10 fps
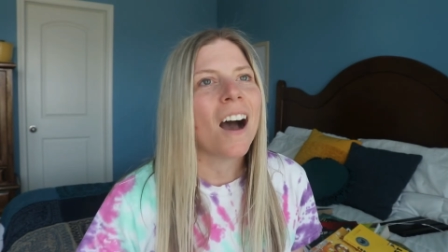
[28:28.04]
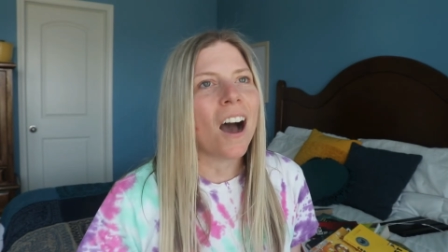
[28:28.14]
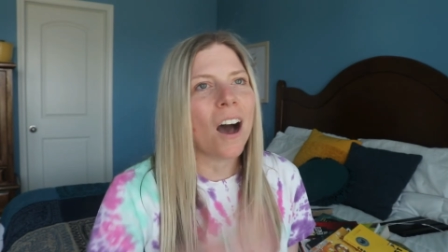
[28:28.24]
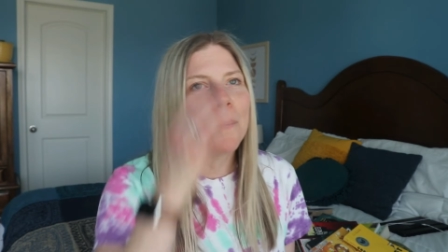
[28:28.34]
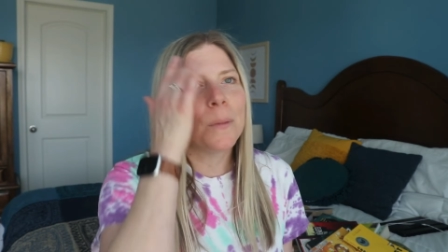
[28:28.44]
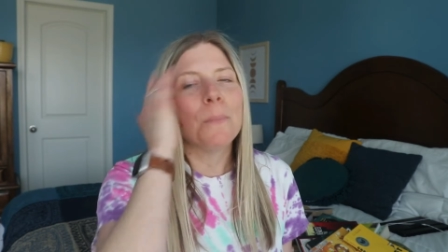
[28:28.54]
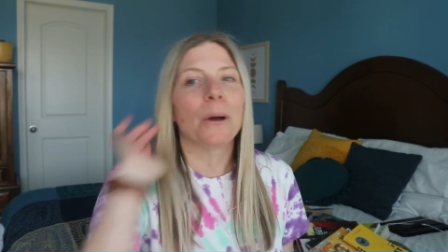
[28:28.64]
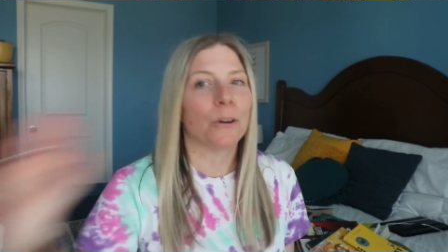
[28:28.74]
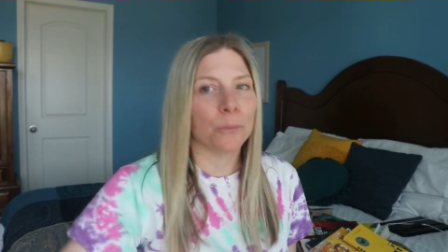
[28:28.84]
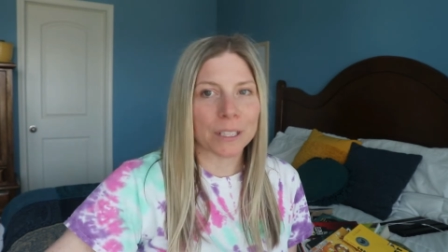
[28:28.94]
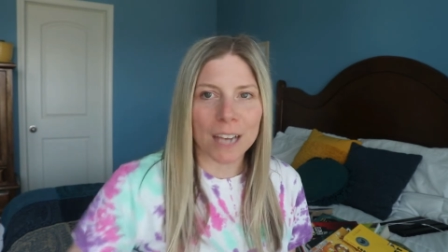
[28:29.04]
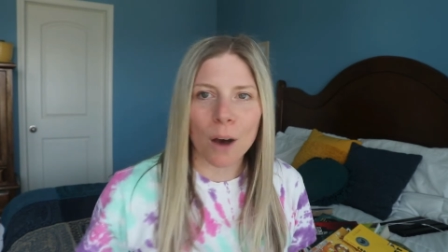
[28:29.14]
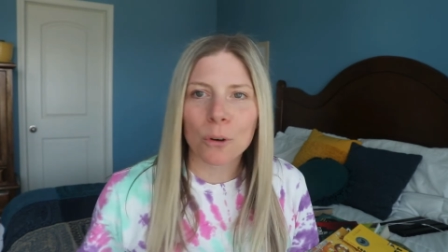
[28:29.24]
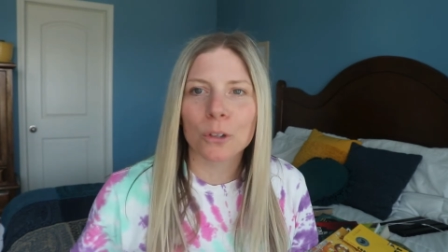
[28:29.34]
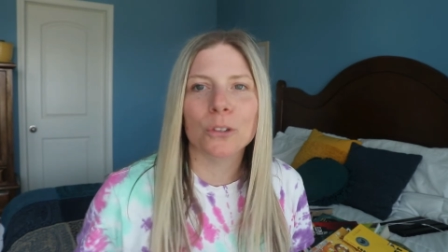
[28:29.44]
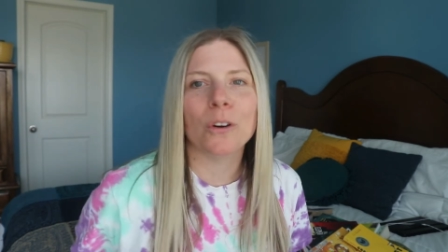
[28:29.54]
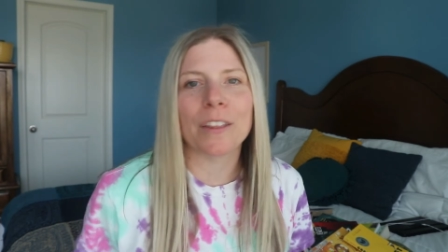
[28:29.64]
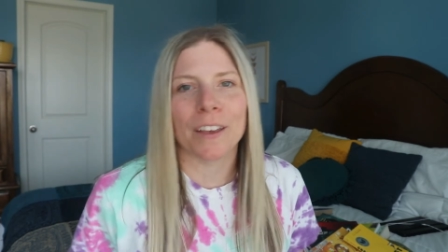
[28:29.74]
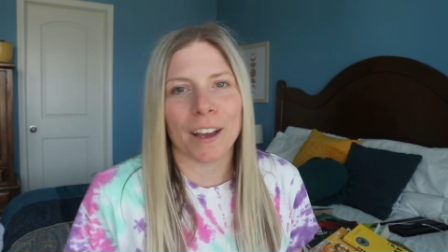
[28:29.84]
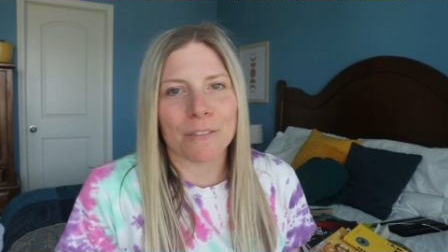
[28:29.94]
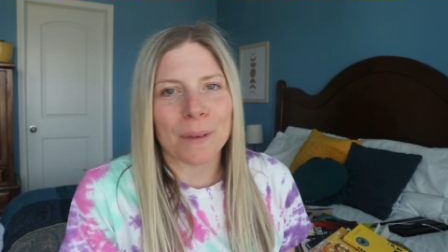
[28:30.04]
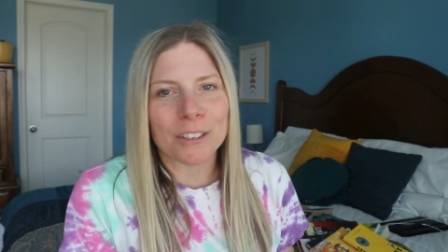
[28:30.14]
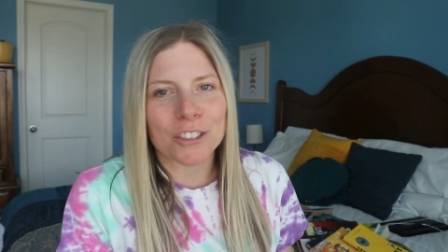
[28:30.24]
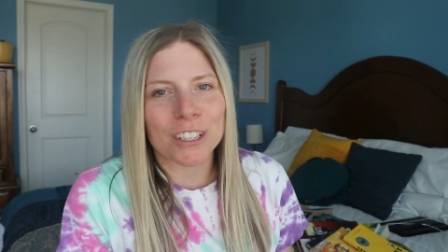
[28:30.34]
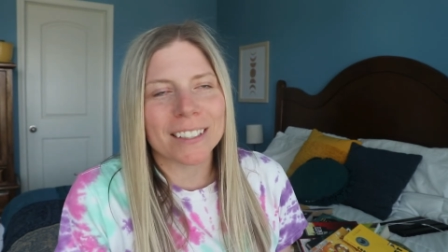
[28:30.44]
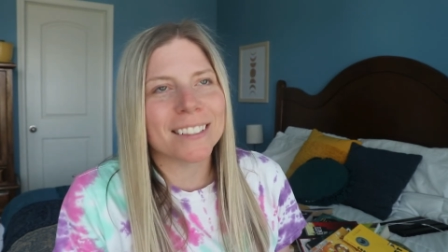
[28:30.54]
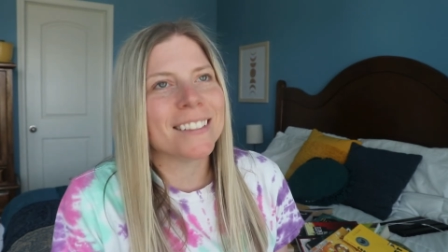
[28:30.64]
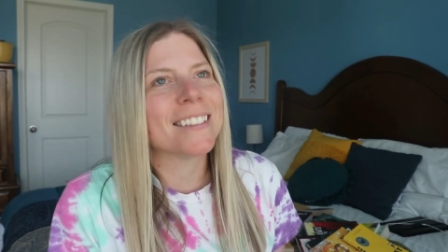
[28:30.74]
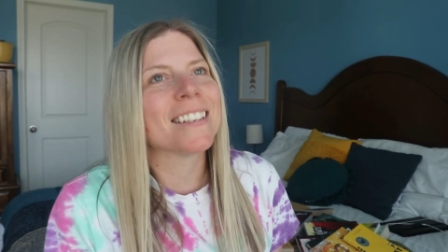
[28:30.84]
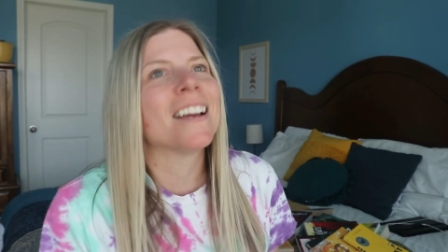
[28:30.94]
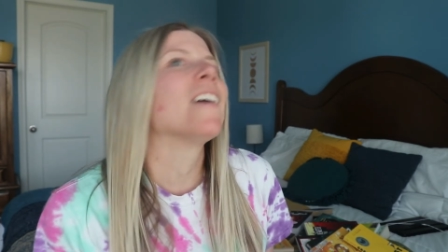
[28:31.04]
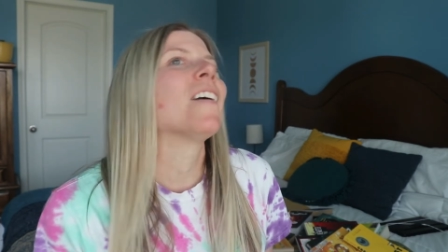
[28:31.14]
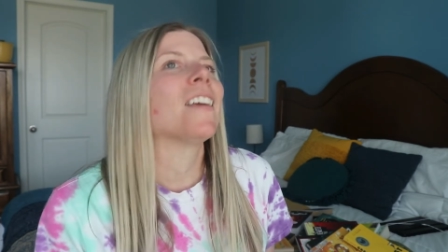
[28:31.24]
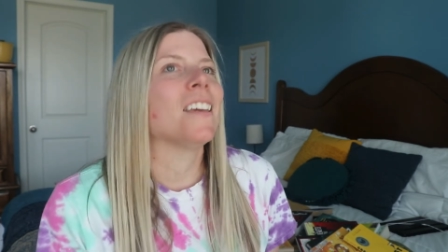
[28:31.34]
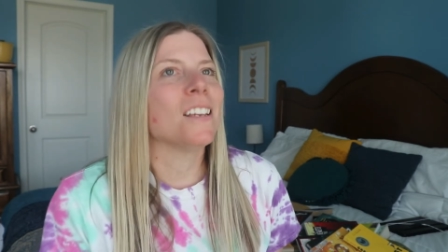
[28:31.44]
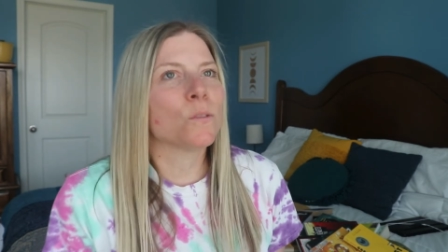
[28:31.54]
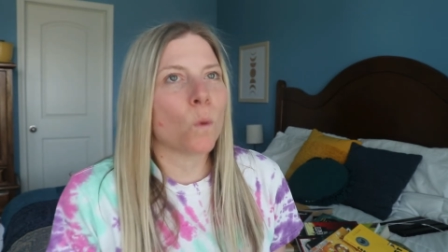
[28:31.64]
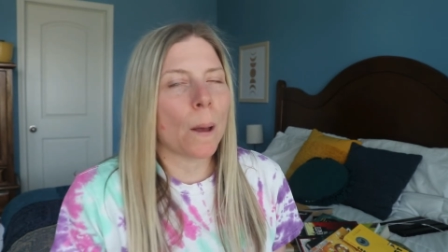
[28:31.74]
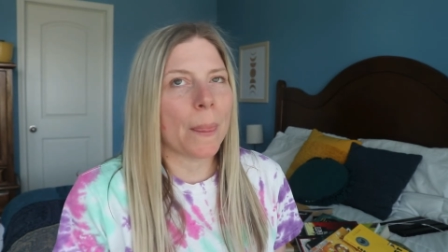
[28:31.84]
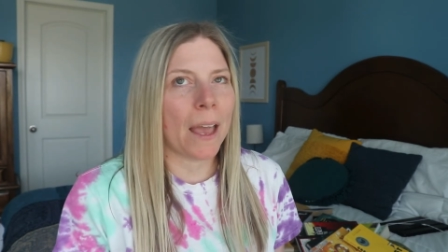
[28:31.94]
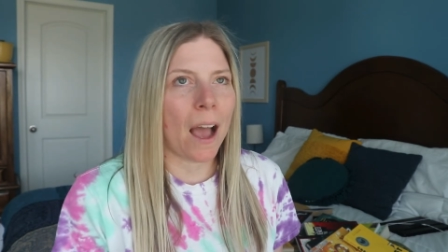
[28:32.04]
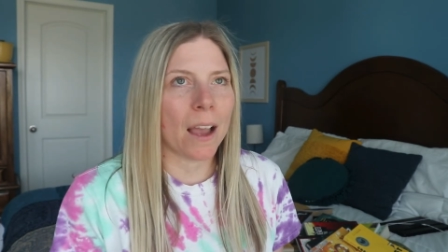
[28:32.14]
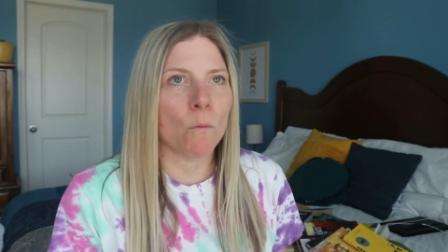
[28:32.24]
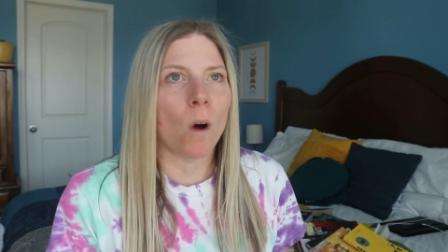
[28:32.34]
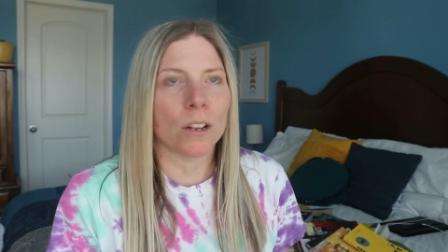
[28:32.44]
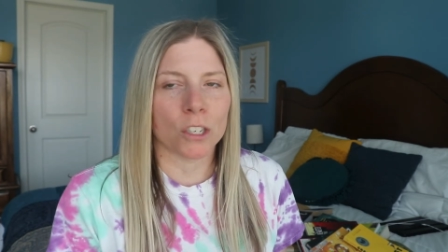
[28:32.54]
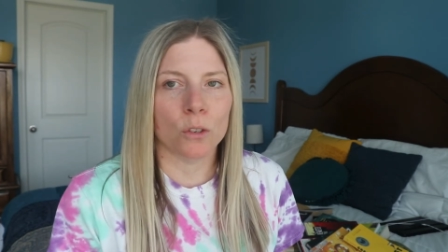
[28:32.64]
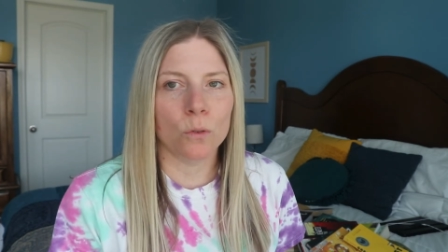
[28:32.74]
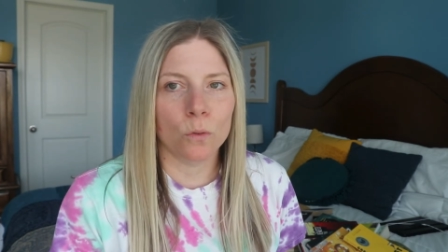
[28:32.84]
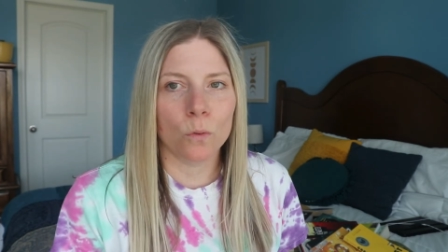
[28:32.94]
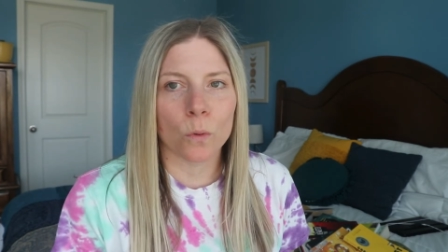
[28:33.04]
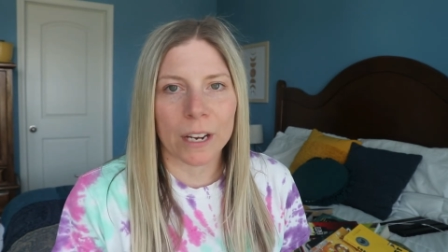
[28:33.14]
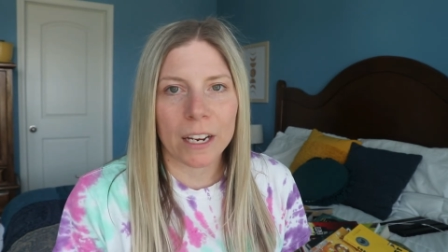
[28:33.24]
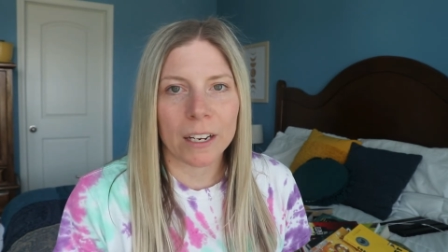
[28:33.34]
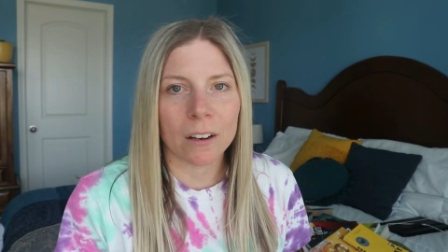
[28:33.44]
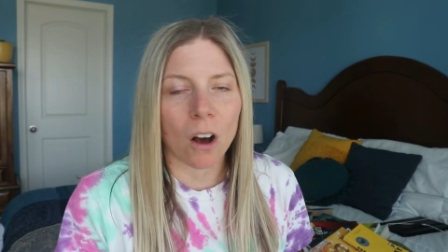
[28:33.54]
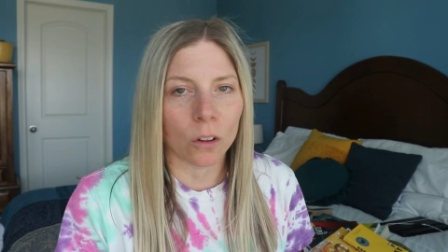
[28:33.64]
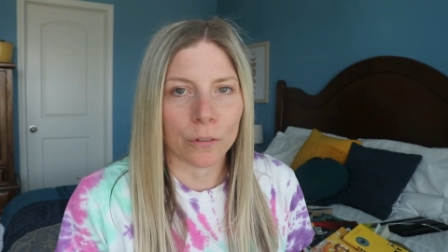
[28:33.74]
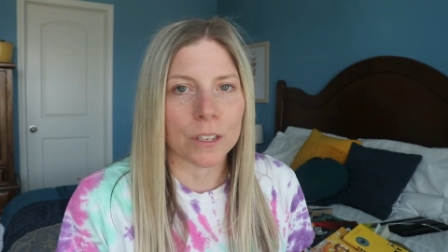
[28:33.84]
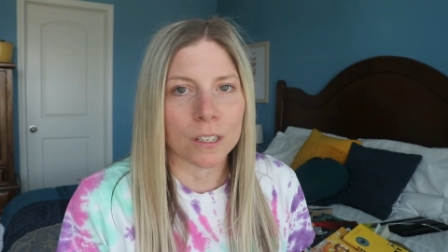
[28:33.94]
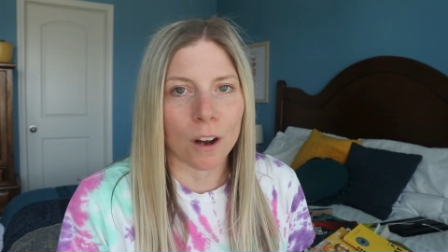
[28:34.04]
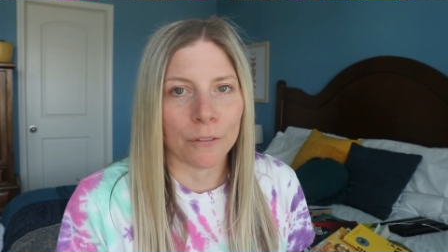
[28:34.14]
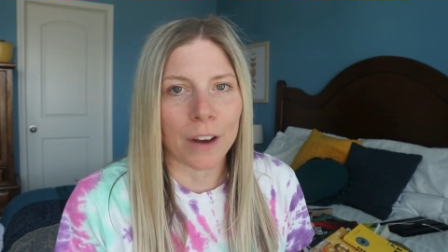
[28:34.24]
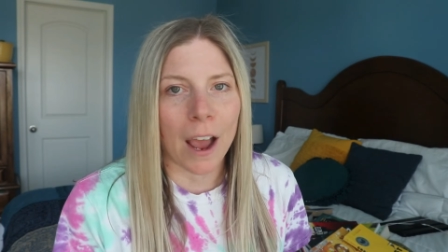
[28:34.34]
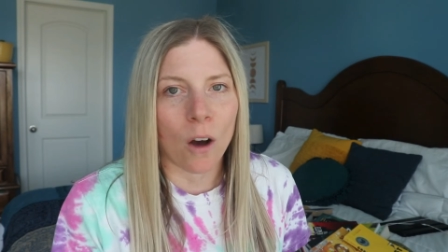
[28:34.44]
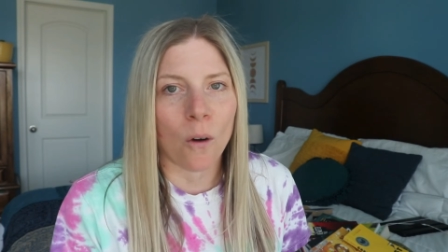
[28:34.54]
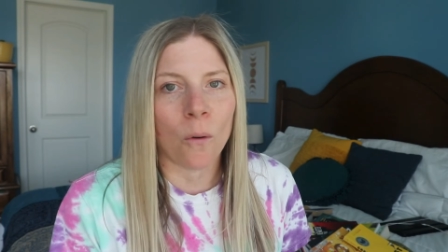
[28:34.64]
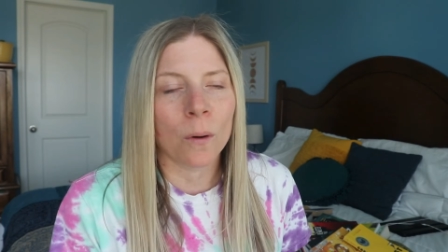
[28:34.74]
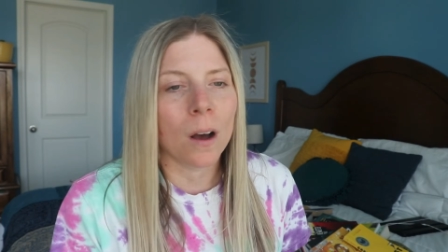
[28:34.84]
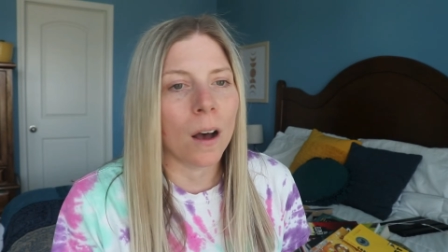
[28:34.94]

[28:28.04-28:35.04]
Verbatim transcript: um, Michael McDowell, who I think I've mentioned, he's one that I want to read all of his stuff now.